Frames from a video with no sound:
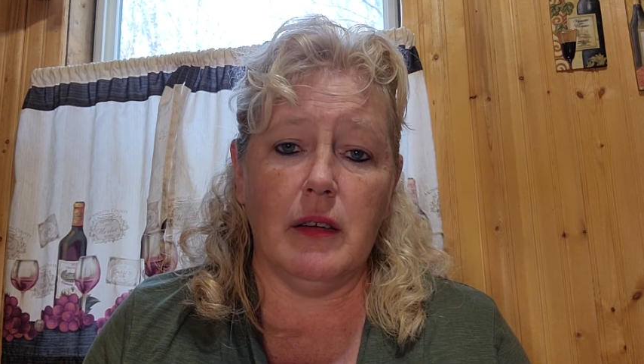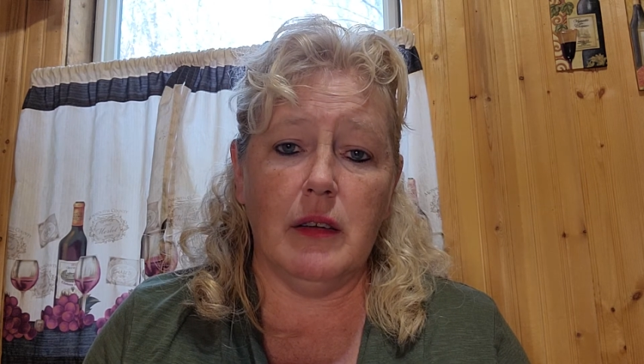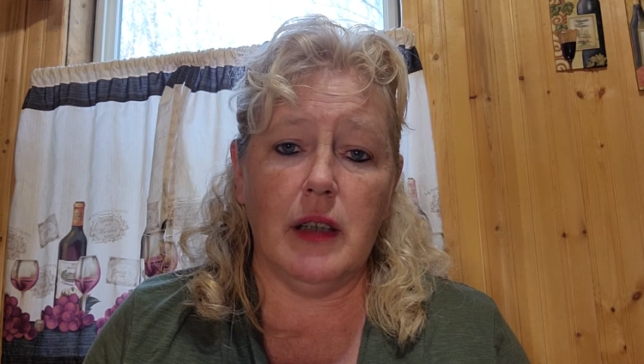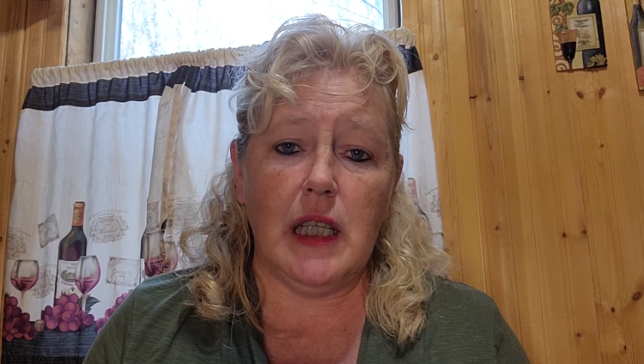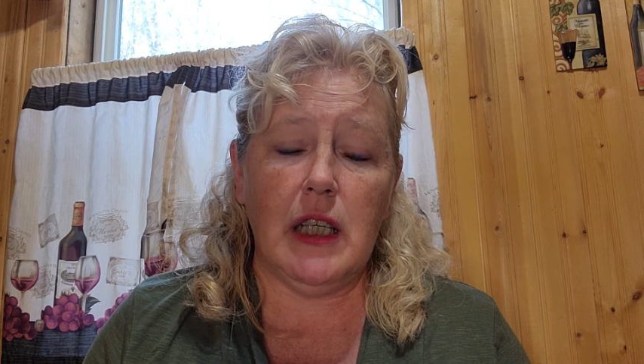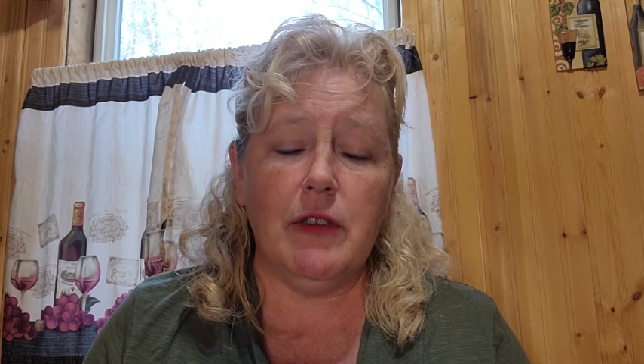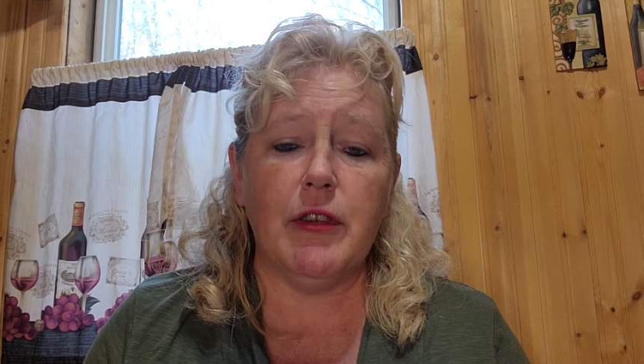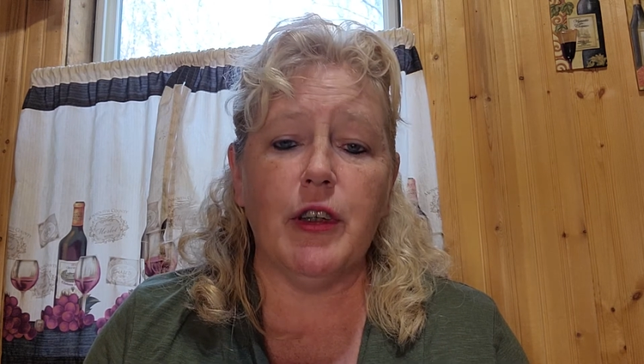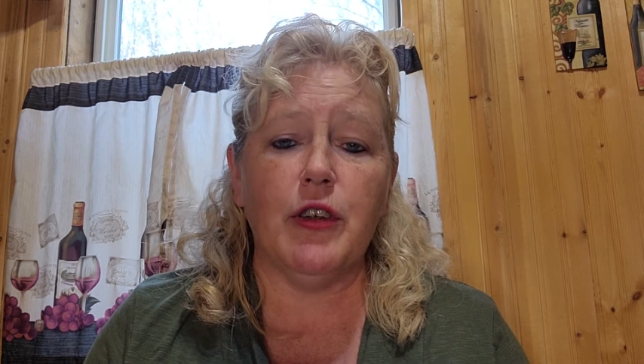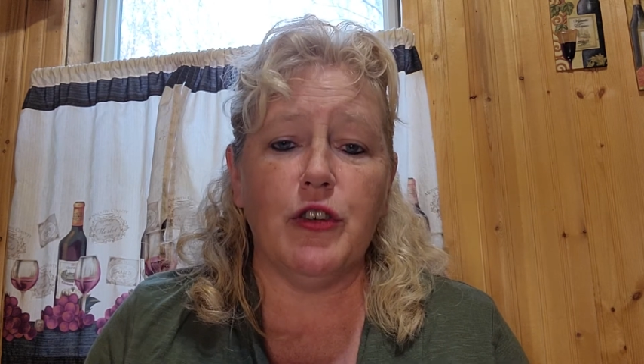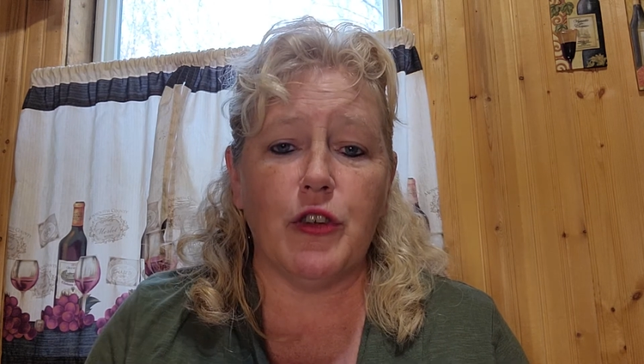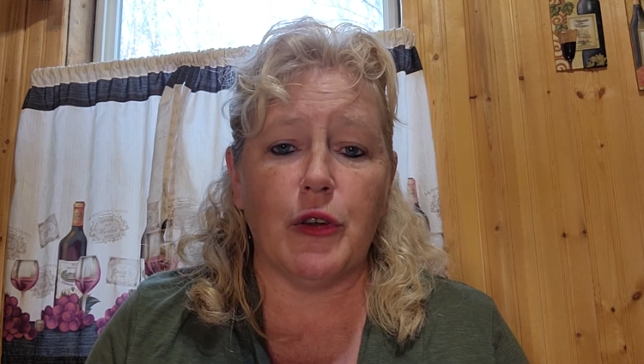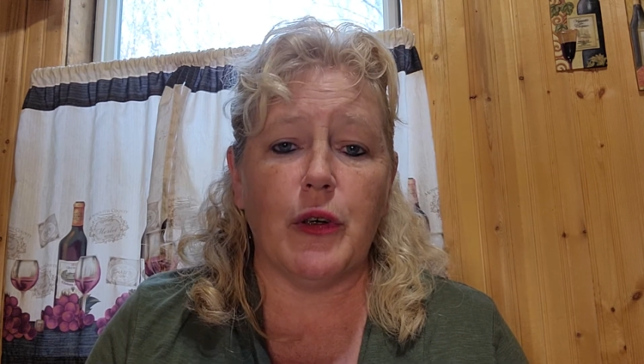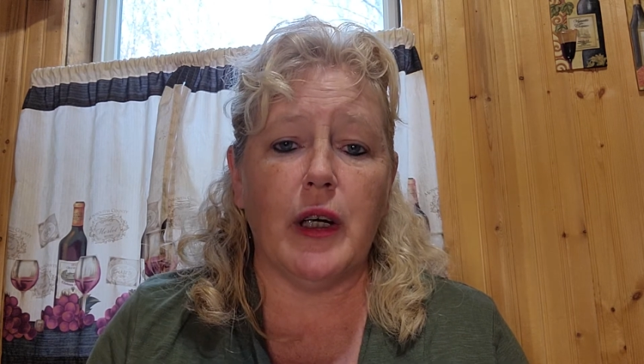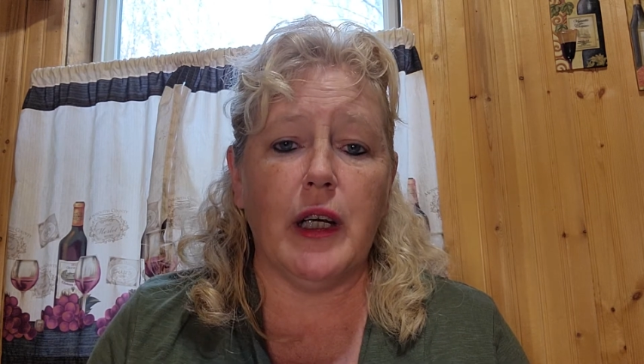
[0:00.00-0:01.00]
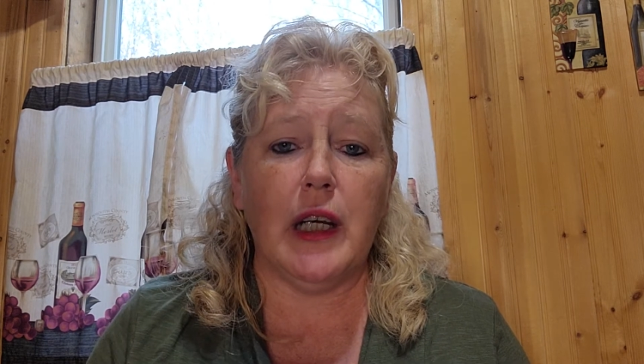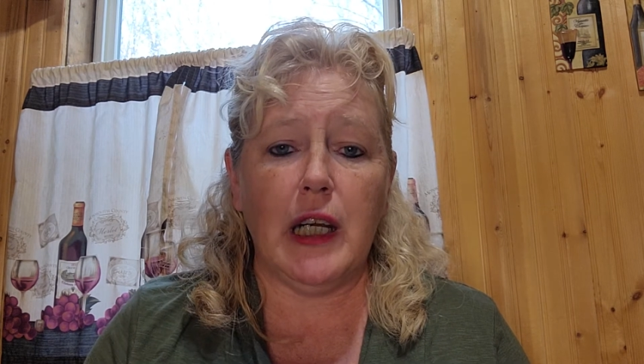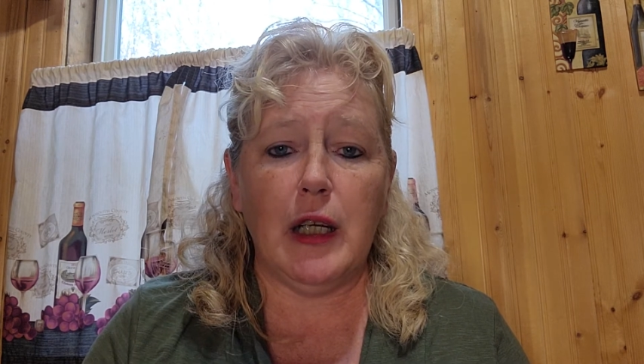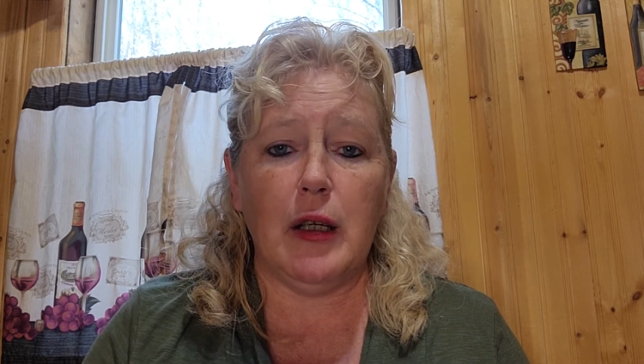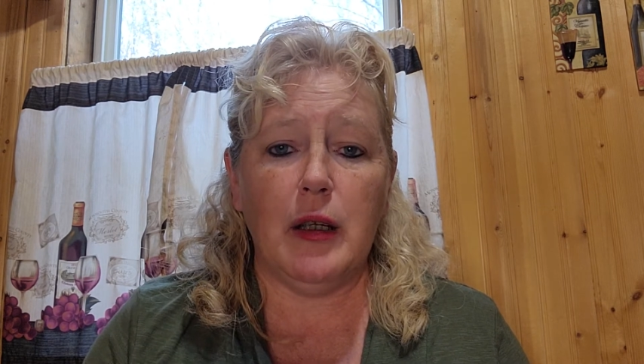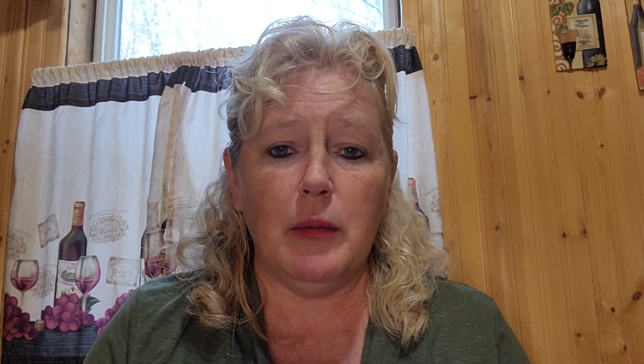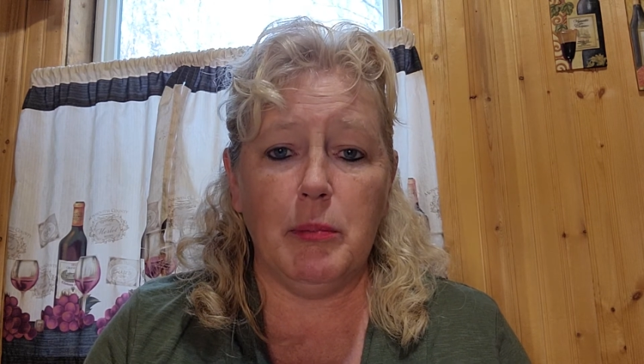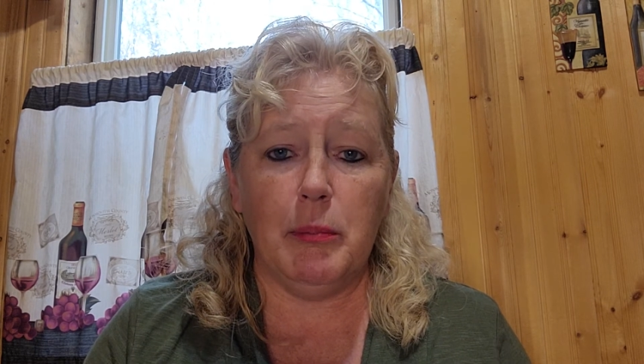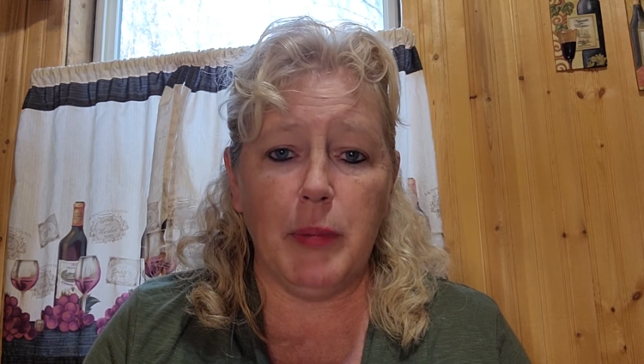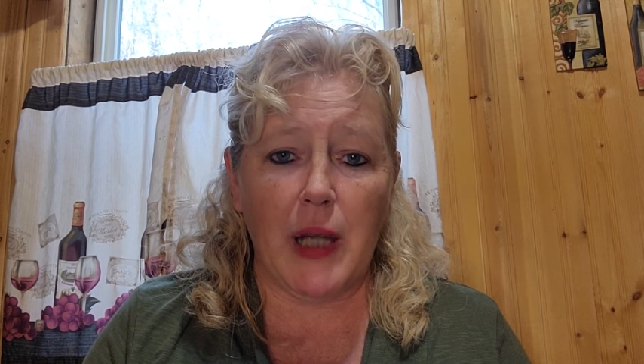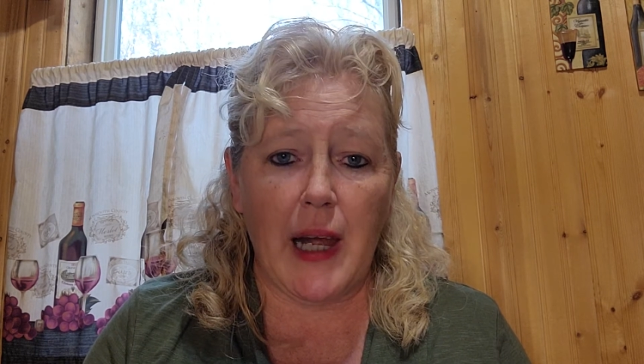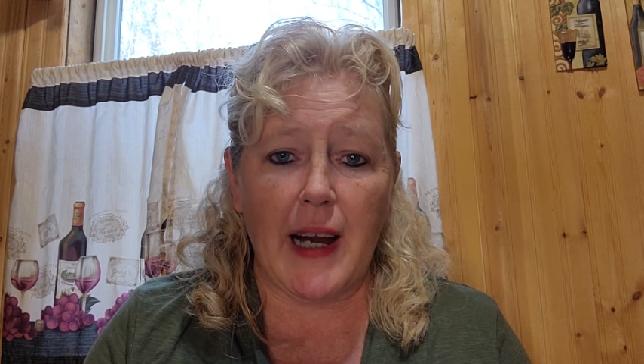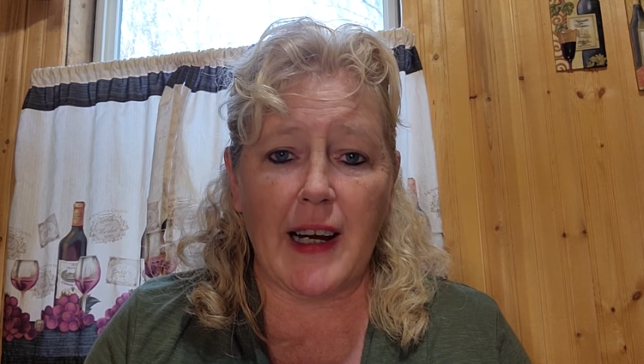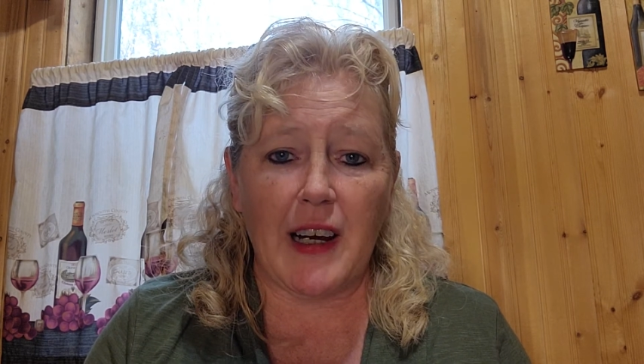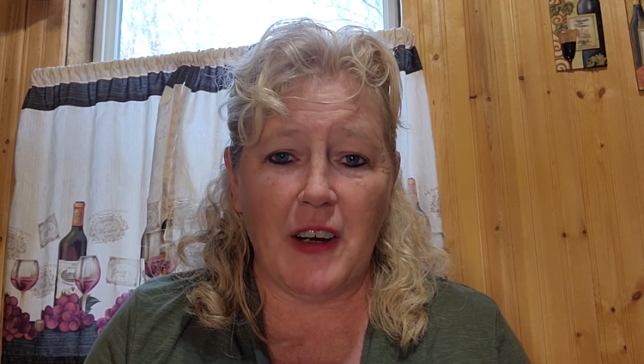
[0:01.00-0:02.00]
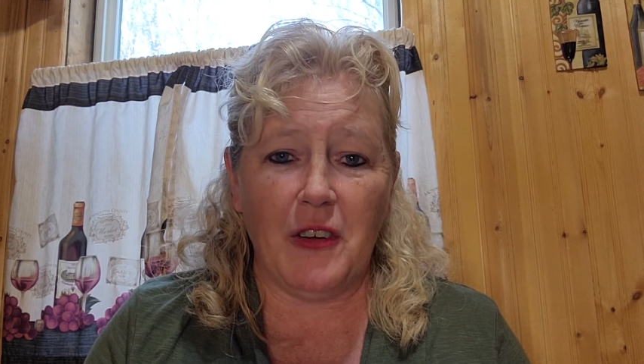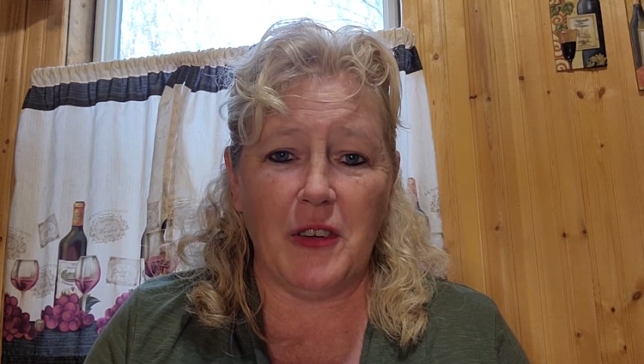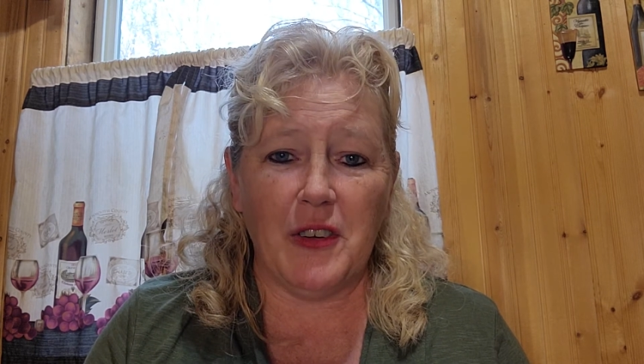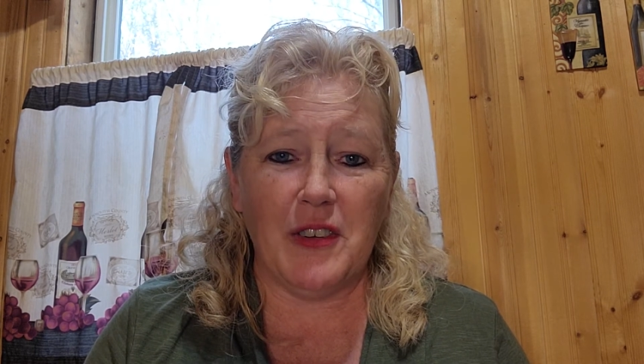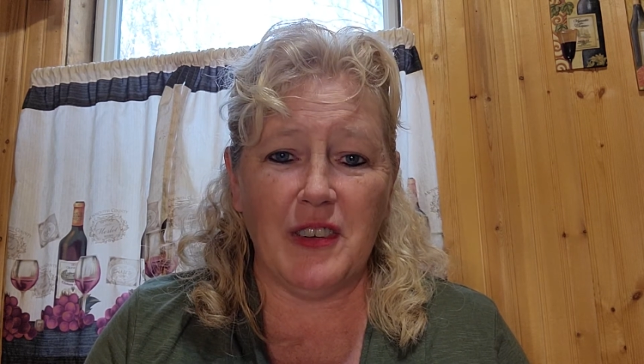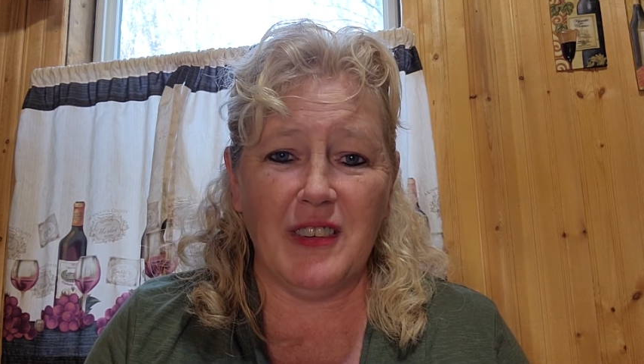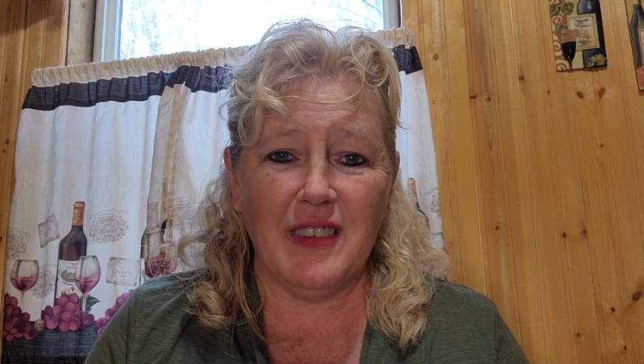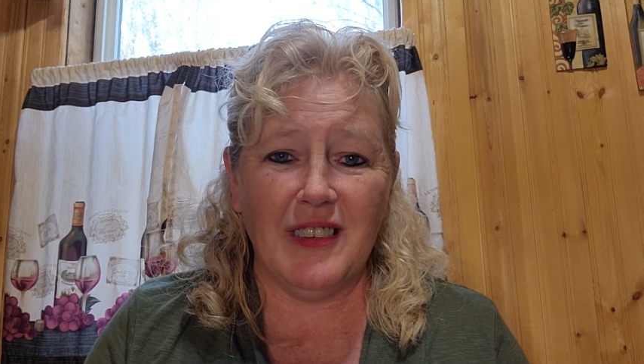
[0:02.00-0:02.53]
even during a blackout.